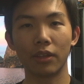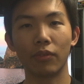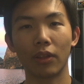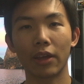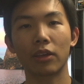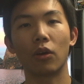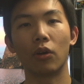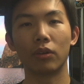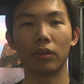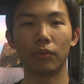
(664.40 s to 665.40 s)
leave a like
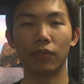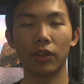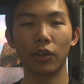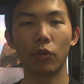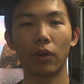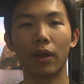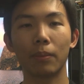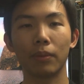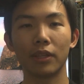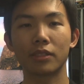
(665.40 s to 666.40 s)
on the video
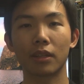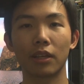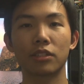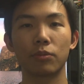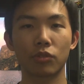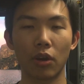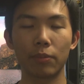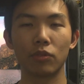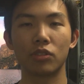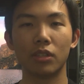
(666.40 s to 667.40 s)
and please click
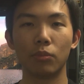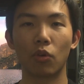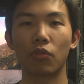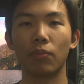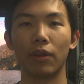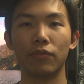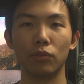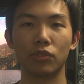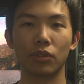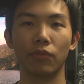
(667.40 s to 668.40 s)
subscribe to see more of my
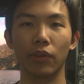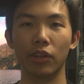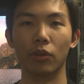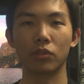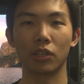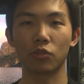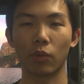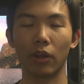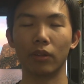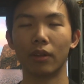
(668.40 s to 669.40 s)
future videos as
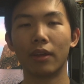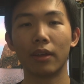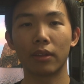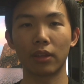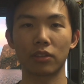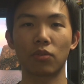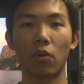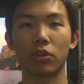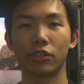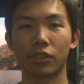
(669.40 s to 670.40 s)
well. Thanks for
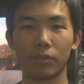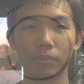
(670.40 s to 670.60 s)
watching.